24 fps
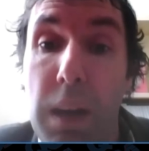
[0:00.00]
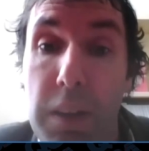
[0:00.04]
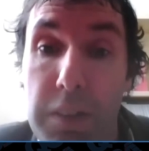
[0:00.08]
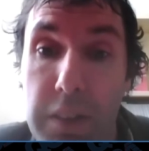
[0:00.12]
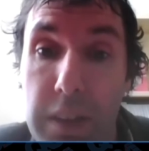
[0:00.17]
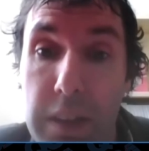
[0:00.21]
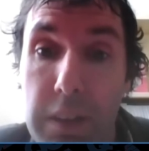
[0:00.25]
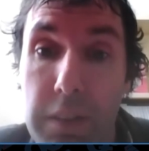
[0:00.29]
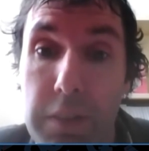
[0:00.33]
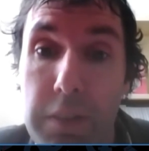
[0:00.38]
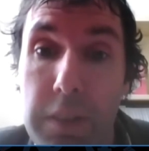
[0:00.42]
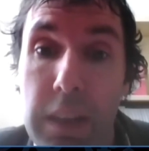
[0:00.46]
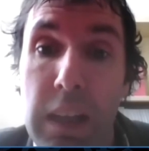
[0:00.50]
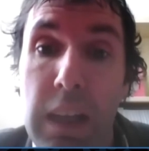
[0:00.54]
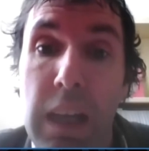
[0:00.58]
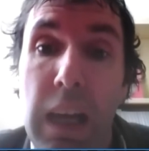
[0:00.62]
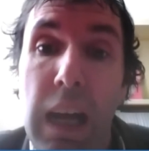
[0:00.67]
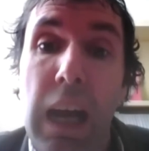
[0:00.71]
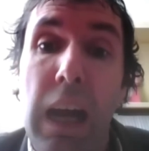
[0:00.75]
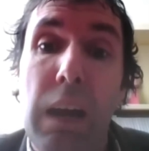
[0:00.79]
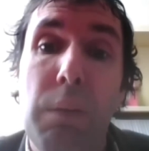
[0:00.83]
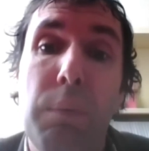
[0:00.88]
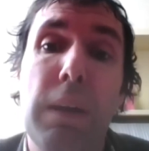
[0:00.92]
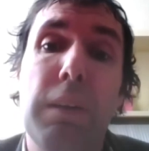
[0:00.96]
positives.
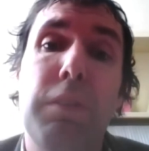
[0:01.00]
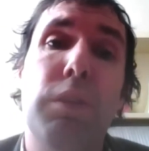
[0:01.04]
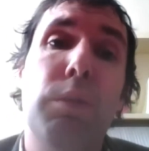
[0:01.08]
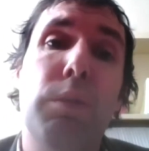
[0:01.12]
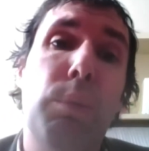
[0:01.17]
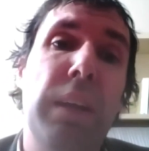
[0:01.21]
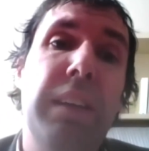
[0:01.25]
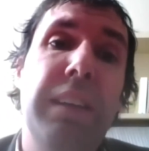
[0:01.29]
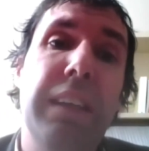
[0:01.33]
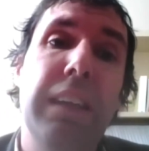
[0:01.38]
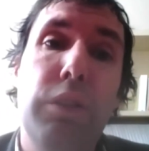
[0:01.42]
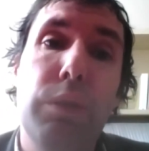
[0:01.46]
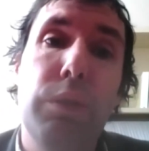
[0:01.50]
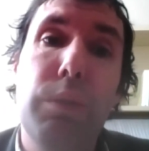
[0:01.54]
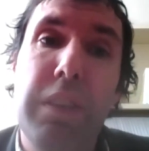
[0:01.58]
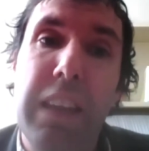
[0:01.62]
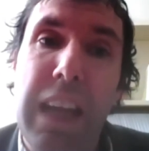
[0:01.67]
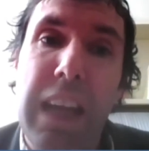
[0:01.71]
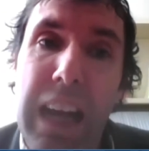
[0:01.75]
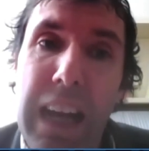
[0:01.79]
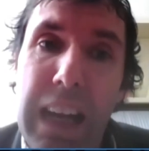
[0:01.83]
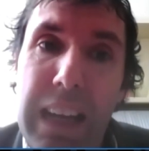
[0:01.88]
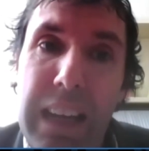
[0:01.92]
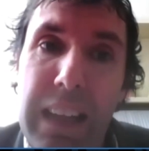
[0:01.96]
However, when they do
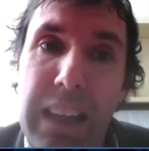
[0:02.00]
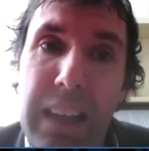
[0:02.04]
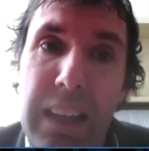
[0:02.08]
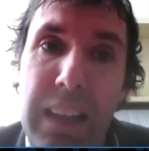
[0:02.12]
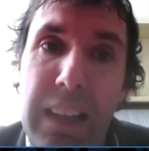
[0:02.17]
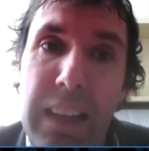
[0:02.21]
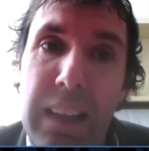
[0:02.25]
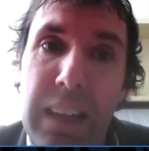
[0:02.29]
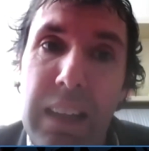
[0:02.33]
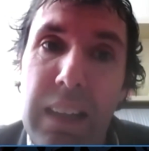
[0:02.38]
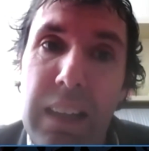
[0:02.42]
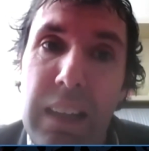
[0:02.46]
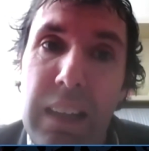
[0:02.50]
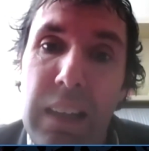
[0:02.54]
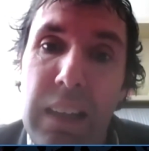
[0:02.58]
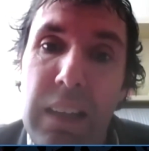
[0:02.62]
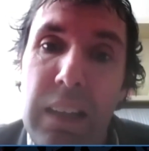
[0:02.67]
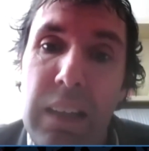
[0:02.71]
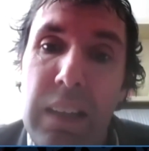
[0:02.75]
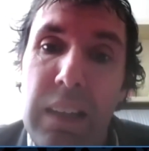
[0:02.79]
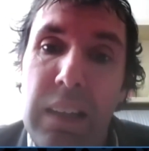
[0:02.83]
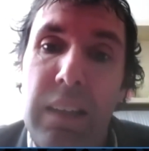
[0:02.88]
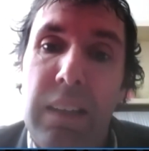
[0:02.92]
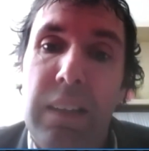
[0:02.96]
that,
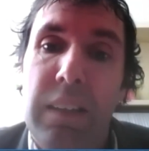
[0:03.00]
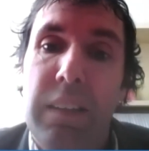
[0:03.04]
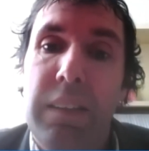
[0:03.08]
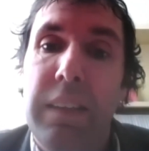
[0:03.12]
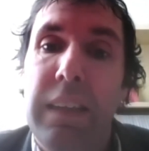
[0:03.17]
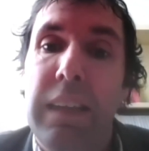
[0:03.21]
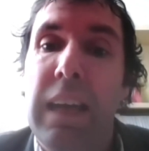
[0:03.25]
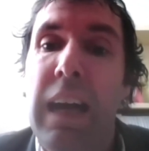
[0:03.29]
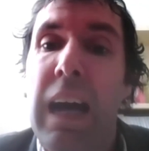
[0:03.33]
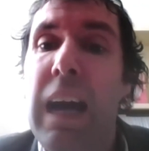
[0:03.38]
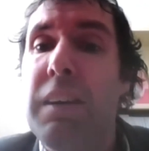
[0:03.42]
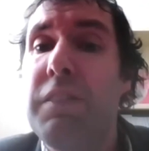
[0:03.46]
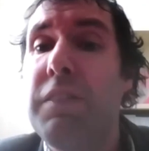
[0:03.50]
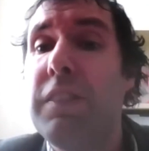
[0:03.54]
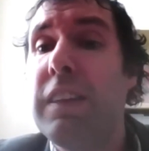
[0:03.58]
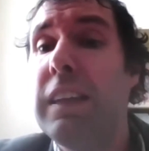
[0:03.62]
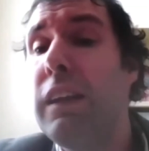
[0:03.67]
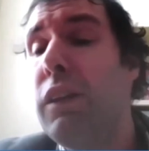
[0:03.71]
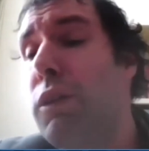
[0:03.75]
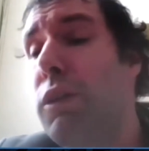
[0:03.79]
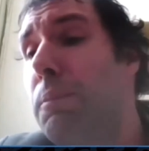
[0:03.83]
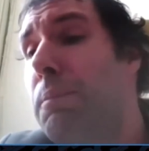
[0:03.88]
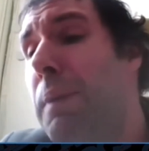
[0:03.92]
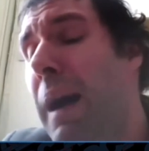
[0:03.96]
they have
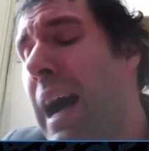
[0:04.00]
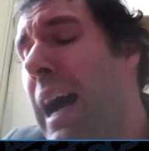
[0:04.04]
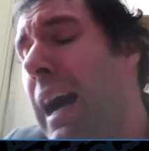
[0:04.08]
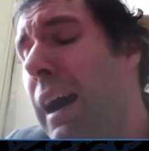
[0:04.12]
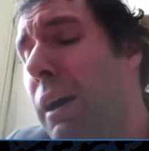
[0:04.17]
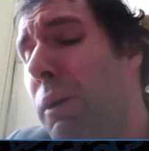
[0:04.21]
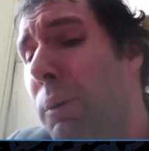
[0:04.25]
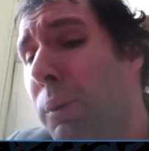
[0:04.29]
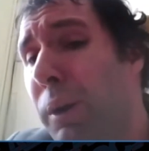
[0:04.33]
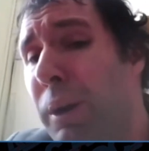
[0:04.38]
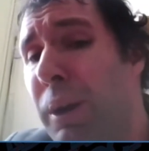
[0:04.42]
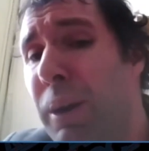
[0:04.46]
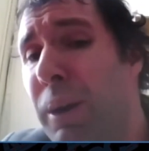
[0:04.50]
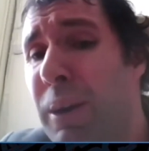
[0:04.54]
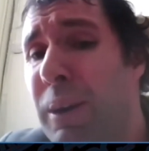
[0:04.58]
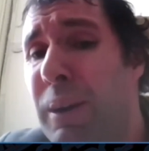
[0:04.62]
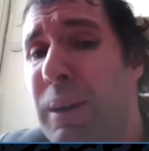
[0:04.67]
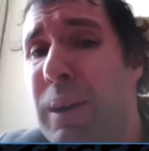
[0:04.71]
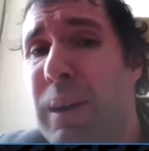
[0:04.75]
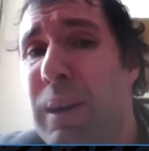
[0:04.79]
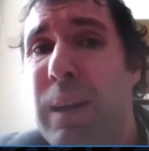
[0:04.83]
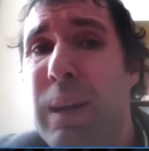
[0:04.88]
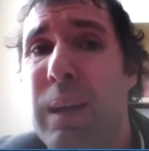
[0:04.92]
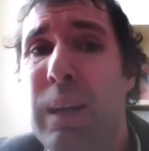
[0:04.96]
little power.
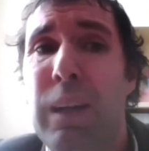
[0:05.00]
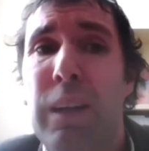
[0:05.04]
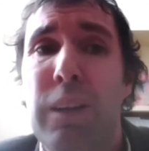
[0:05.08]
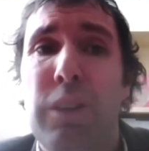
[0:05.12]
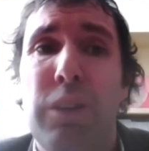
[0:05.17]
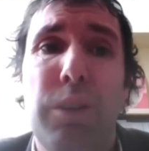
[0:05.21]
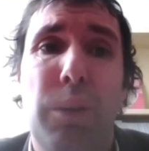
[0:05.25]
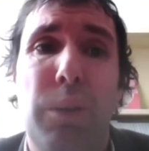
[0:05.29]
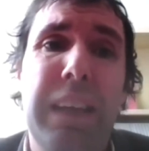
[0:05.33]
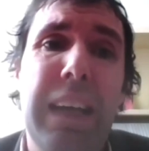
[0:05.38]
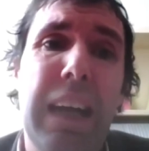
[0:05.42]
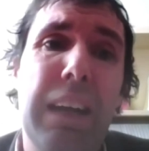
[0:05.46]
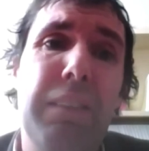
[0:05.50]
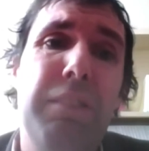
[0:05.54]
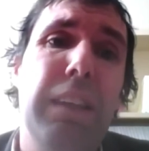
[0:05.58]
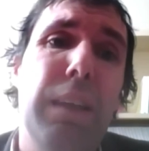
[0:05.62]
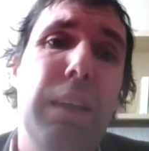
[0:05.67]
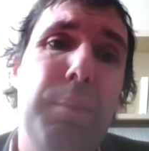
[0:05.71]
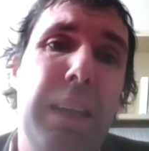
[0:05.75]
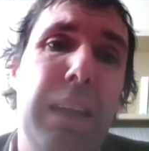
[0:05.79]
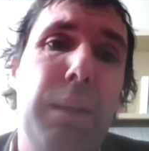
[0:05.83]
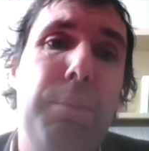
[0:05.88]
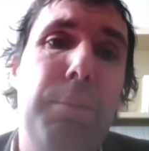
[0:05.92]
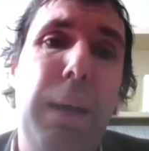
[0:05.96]
So they have
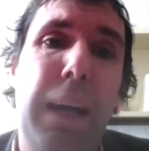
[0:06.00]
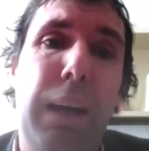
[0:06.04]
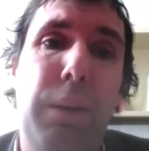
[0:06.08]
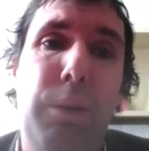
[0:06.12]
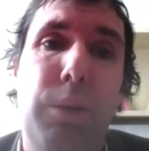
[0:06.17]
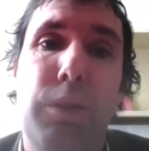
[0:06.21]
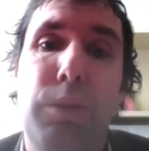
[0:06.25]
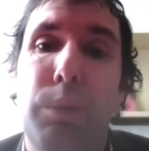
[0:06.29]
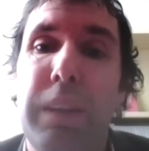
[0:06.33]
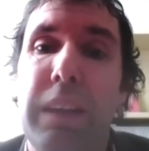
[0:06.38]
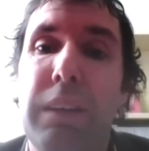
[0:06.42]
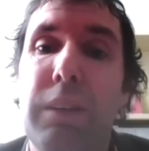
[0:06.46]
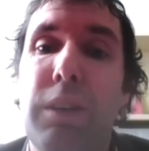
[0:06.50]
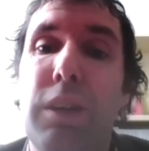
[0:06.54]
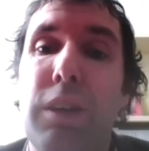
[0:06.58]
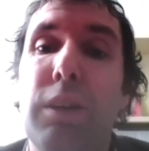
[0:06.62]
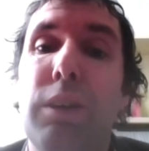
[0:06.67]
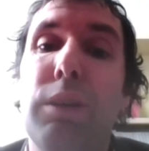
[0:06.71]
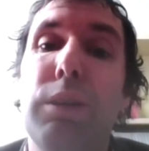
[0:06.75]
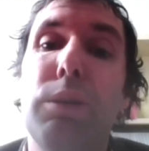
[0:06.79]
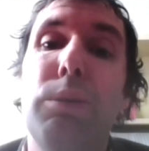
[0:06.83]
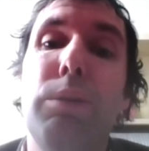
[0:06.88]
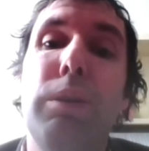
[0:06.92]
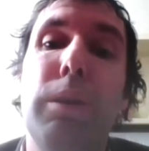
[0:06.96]
limited power. So they'll
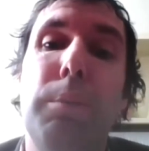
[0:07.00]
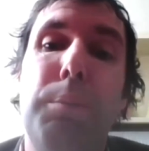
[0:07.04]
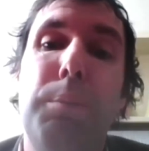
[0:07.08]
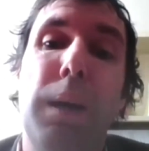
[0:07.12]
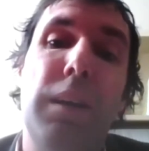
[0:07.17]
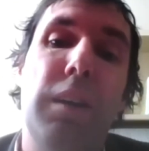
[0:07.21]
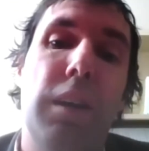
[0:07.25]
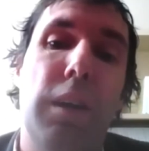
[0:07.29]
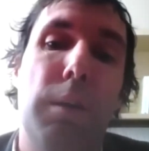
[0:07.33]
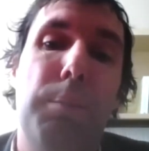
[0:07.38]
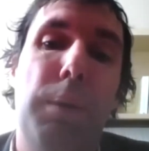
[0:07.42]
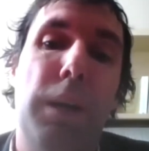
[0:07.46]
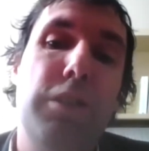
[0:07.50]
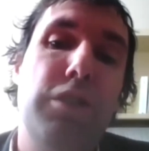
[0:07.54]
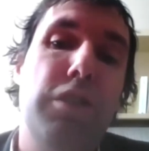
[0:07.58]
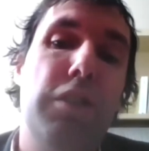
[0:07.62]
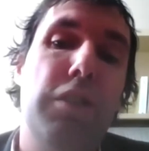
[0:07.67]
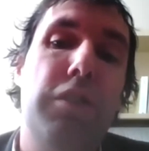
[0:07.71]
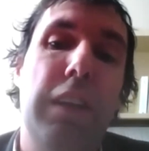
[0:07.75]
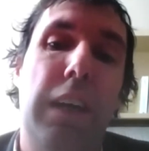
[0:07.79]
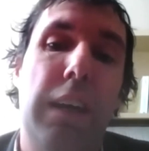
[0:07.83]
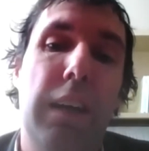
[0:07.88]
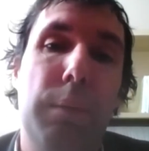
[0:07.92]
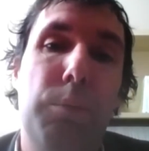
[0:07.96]
conclude a
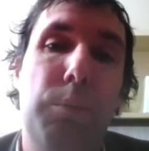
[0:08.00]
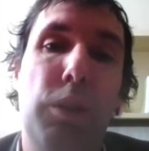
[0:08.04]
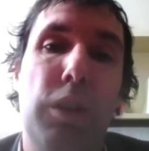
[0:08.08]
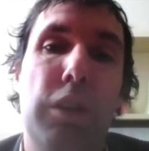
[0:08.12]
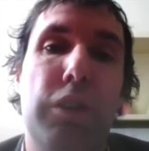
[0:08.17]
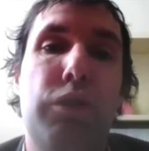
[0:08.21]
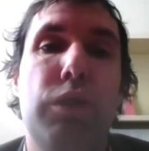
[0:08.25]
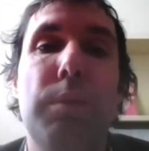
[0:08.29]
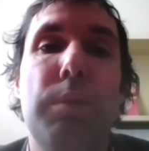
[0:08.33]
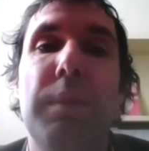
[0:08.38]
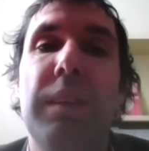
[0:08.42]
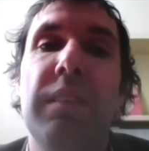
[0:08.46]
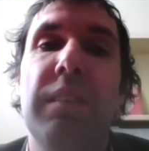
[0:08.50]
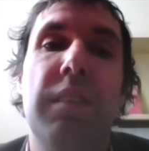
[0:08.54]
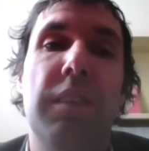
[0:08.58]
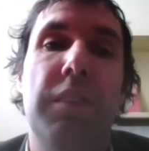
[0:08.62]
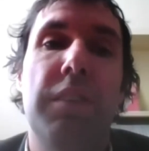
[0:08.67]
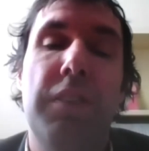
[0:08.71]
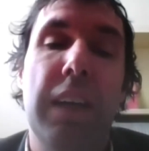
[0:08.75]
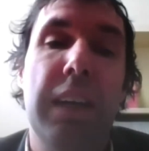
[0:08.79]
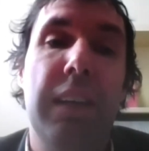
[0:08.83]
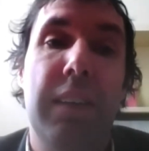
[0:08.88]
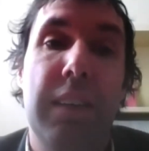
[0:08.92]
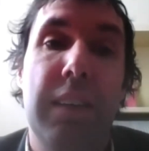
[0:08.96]
bunch of time where a treatment is
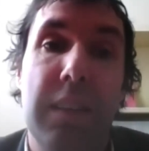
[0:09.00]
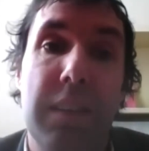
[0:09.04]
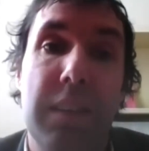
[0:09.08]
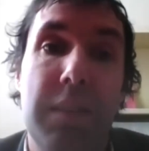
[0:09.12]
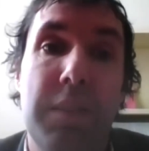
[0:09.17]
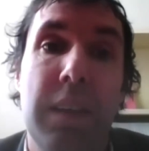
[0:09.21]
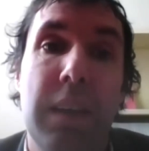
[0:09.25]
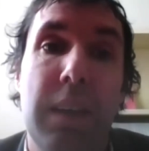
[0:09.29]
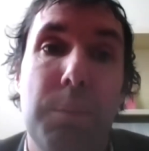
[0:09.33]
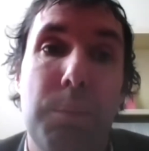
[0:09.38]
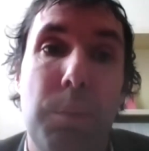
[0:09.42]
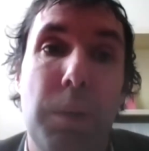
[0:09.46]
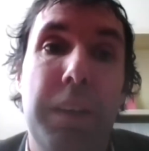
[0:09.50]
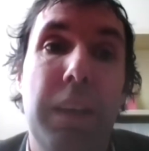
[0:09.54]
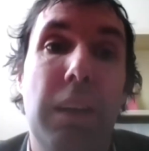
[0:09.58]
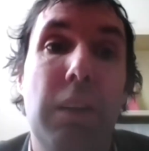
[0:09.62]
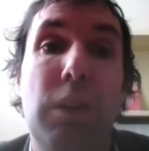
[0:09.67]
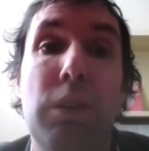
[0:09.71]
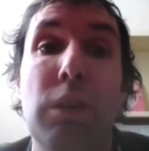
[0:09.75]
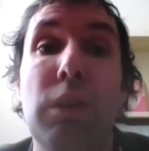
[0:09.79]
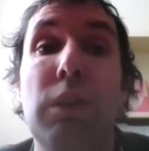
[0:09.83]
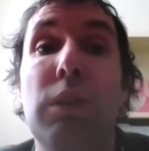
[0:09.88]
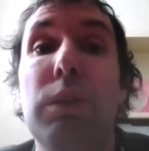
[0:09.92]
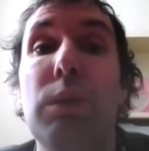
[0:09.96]
effective, but
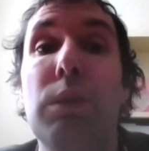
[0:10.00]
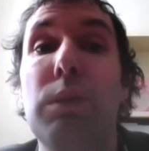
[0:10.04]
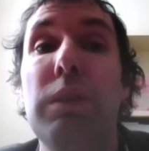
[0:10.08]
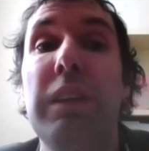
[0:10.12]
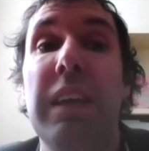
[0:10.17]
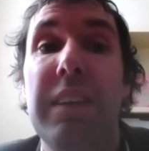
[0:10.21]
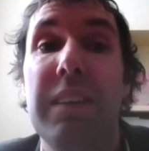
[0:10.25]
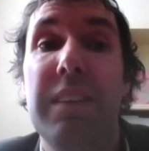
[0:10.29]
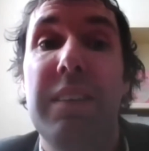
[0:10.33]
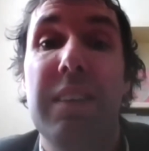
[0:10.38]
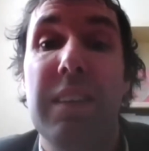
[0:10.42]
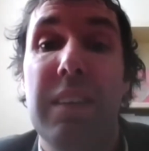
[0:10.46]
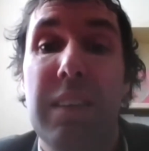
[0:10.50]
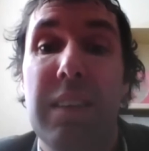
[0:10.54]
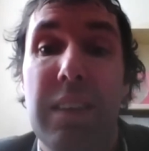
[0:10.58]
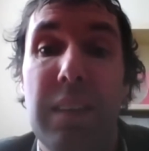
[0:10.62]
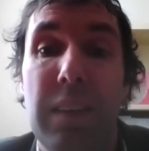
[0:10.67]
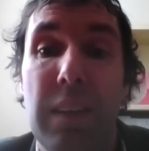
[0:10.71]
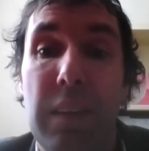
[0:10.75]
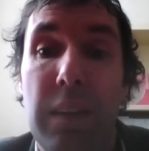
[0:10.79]
they'll conclude that it's